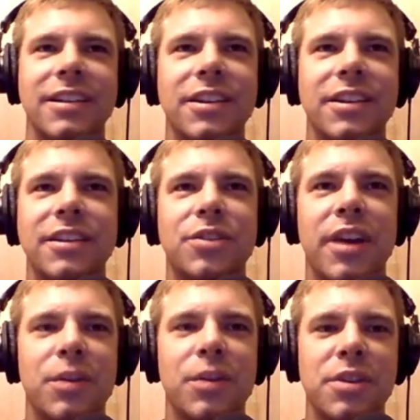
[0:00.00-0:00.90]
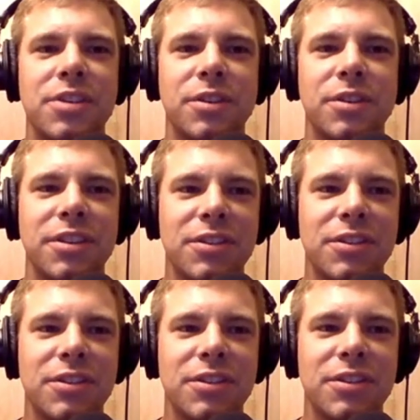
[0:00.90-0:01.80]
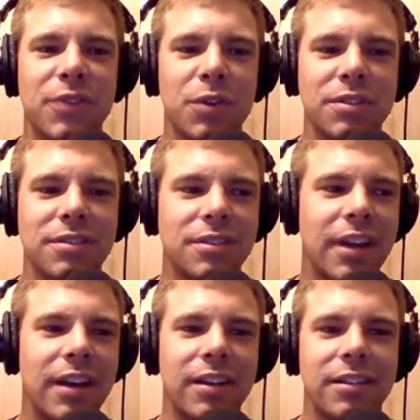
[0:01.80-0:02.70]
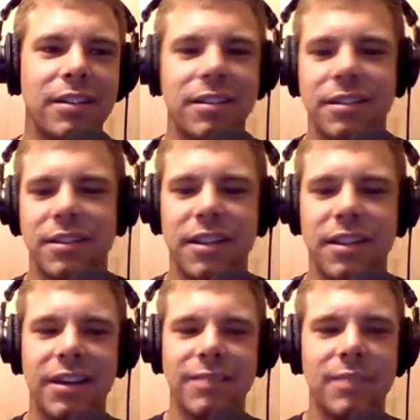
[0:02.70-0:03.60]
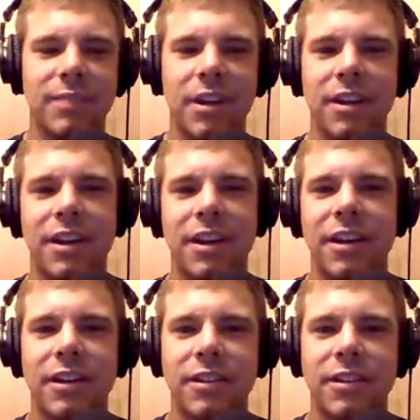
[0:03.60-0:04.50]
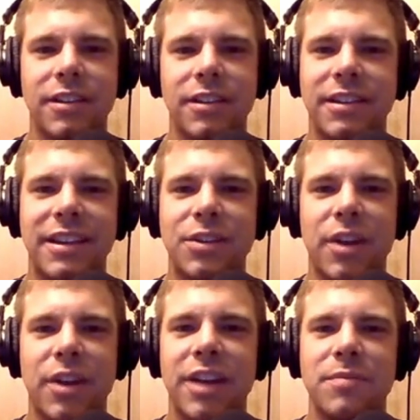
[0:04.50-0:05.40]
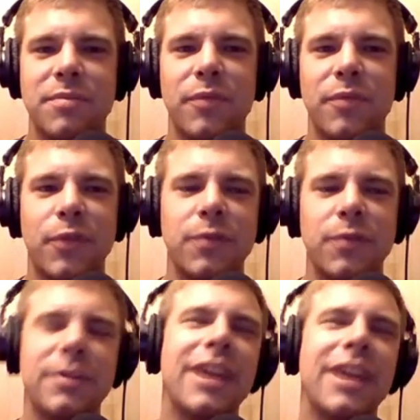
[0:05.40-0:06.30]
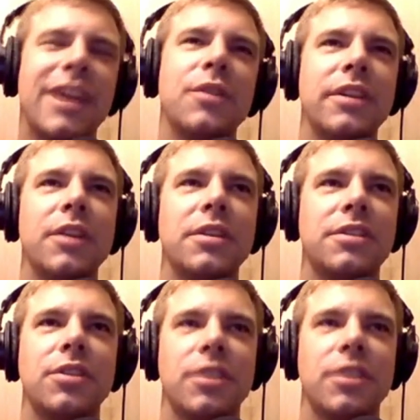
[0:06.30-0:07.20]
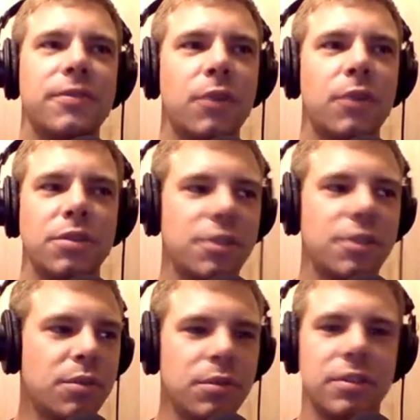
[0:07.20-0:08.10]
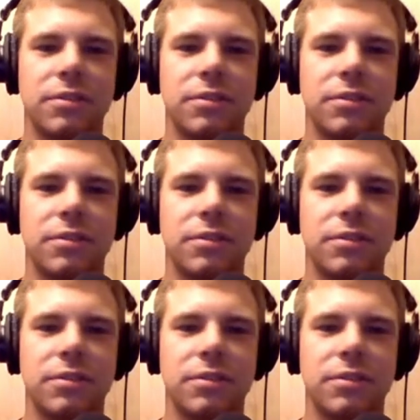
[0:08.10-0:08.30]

you try and reach out to these folks and they don't necessarily try and force you